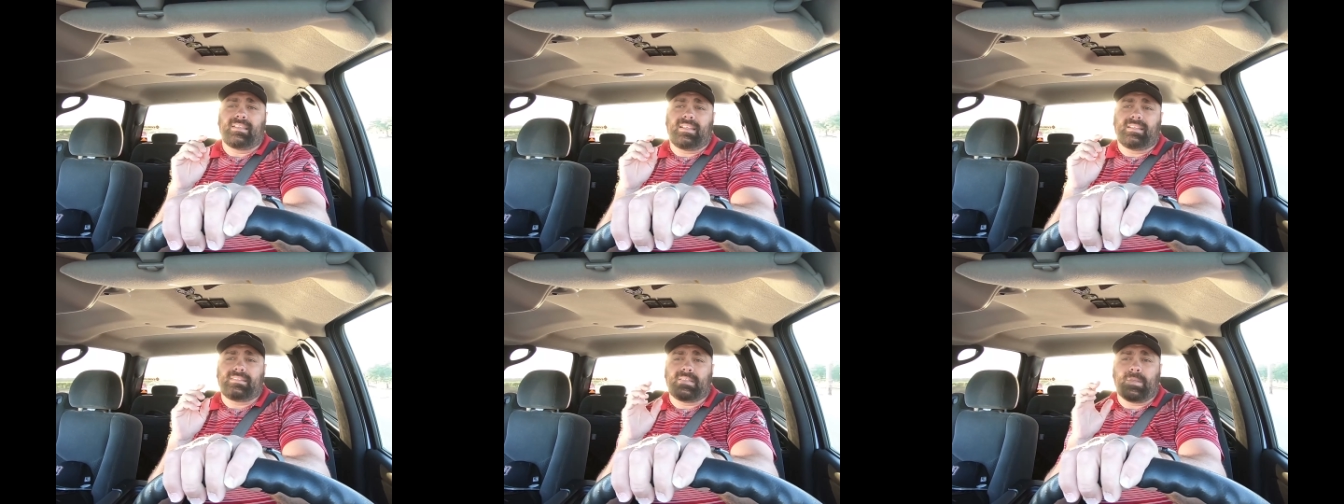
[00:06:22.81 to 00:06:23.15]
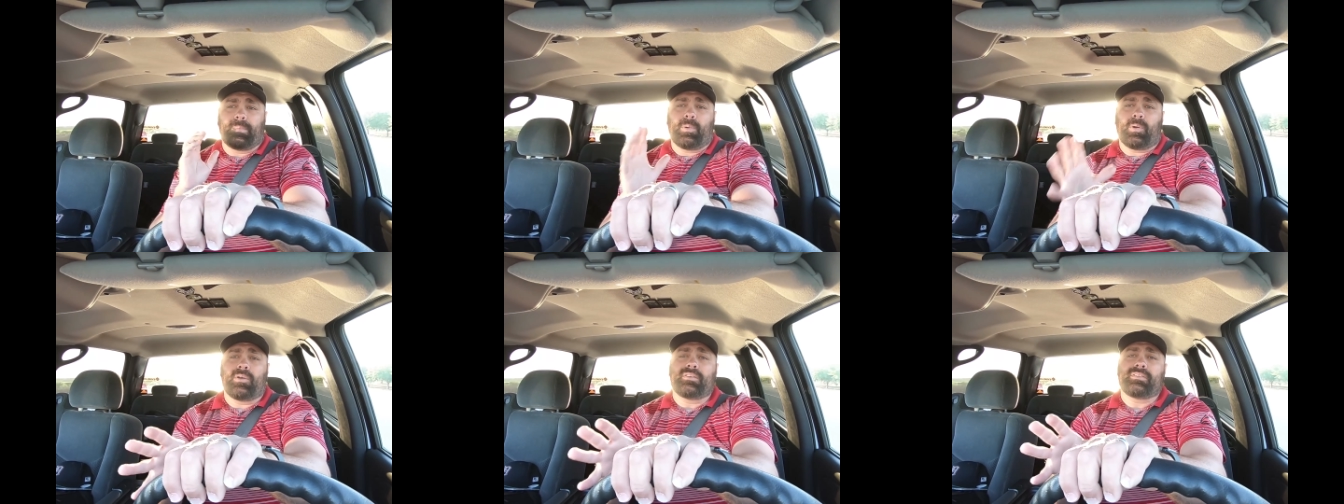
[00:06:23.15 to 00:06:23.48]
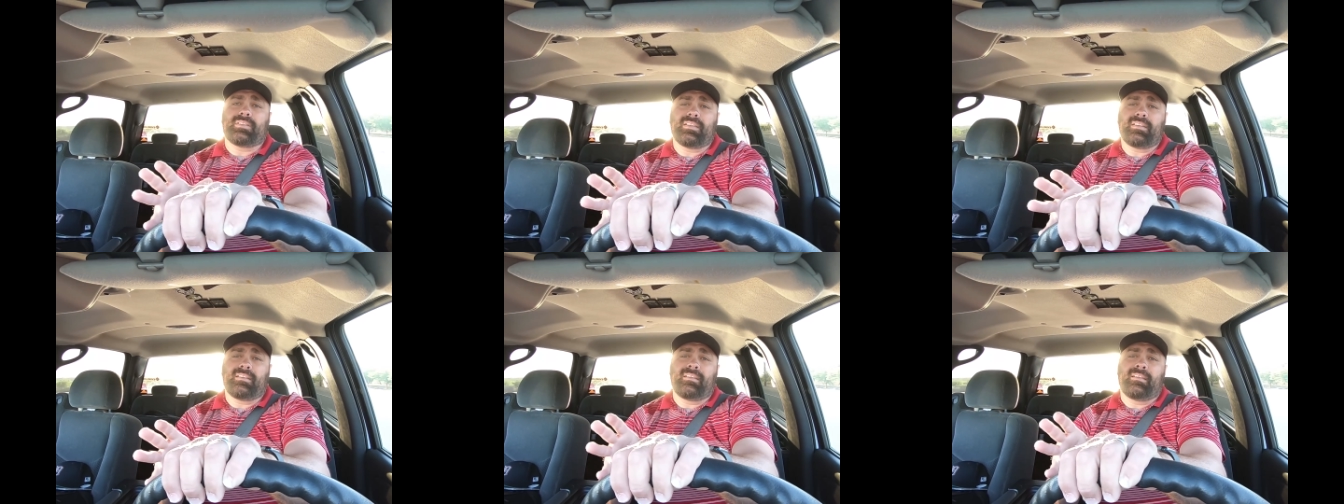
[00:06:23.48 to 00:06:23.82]
it's the
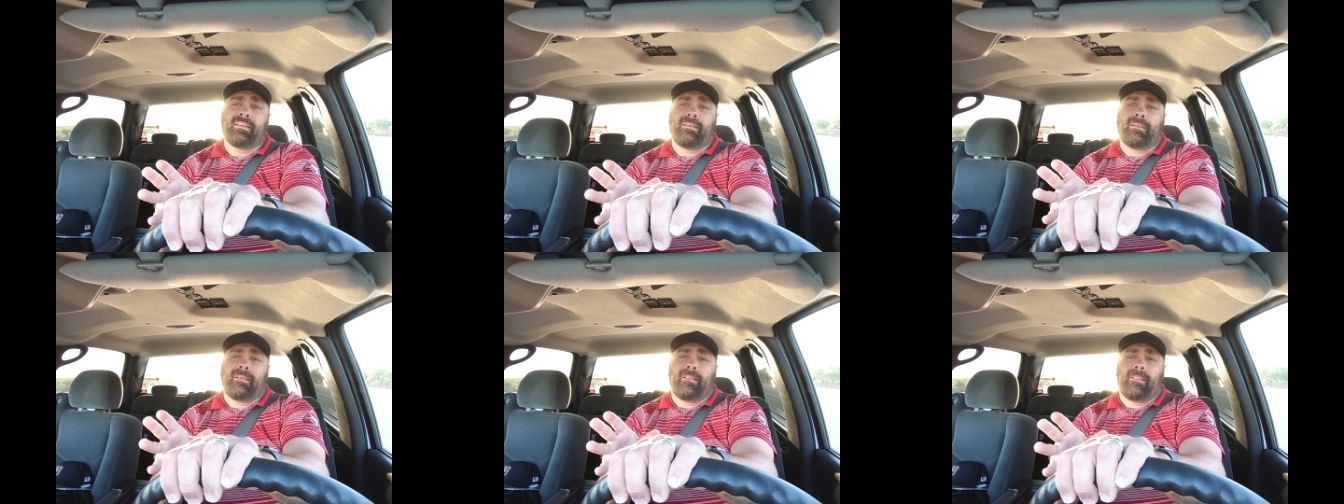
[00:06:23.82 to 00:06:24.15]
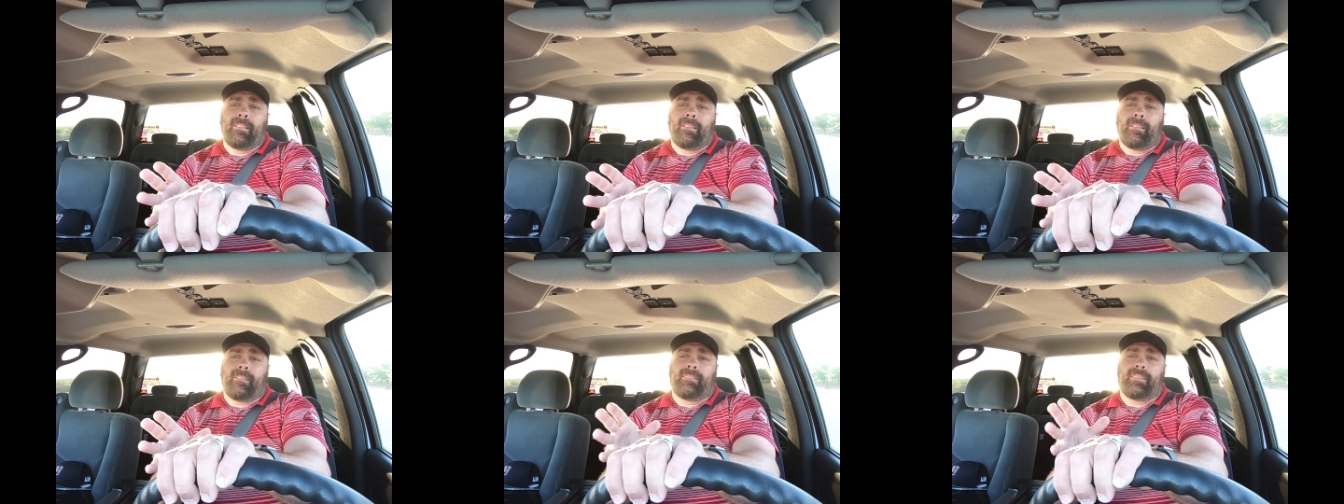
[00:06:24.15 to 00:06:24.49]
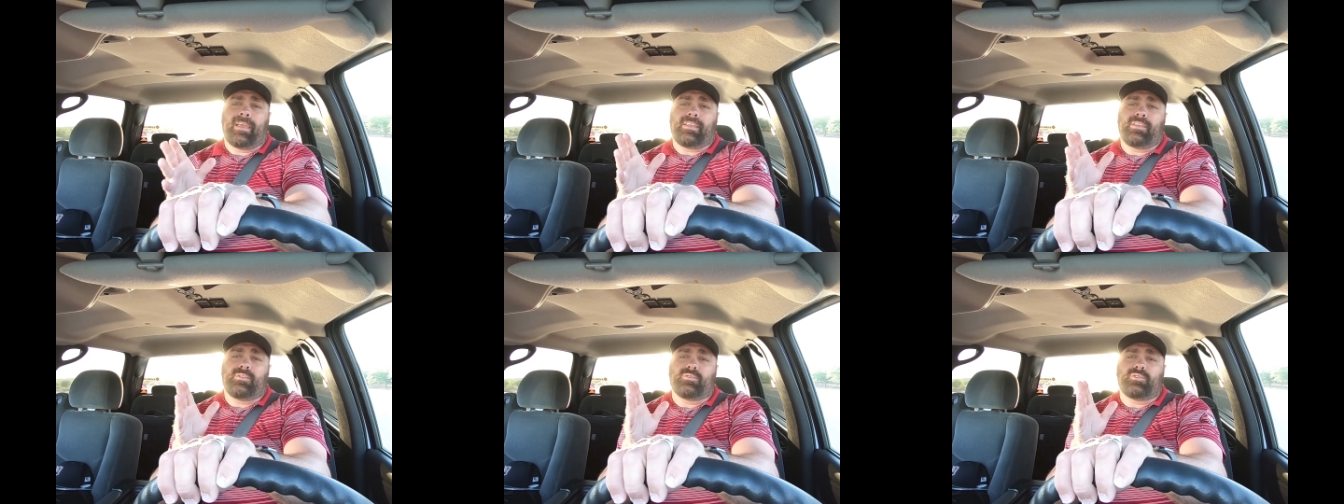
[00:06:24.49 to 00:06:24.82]
person
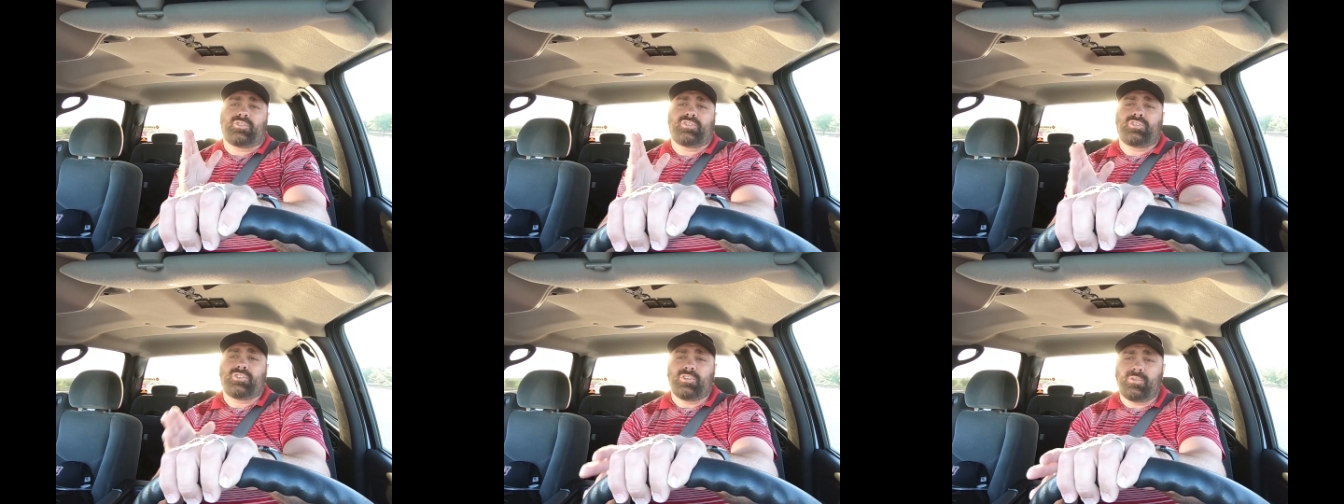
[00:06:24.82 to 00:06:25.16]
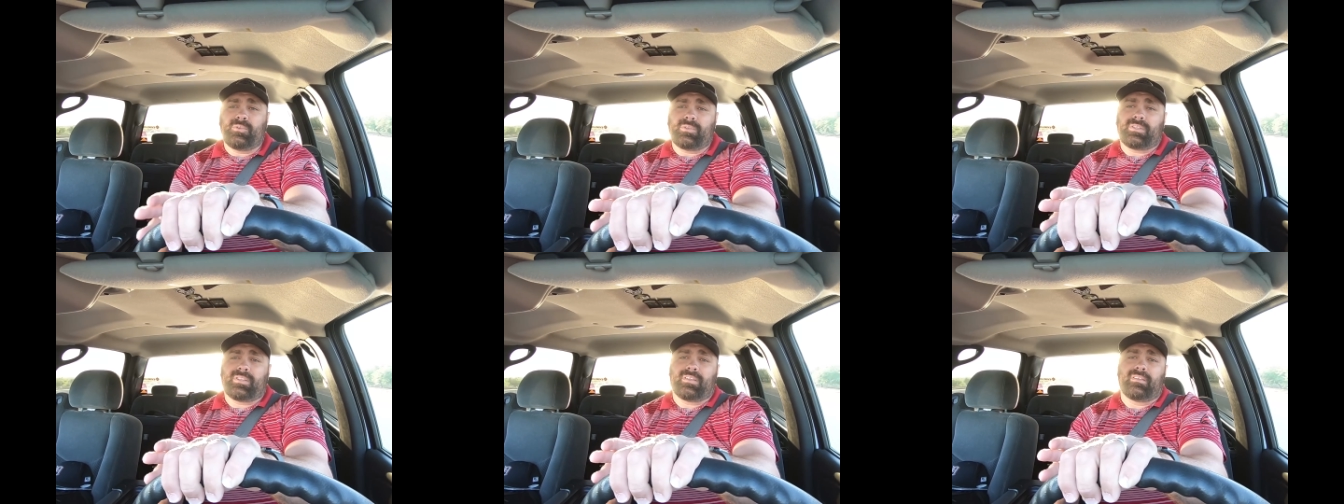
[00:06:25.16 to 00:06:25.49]
that you shoot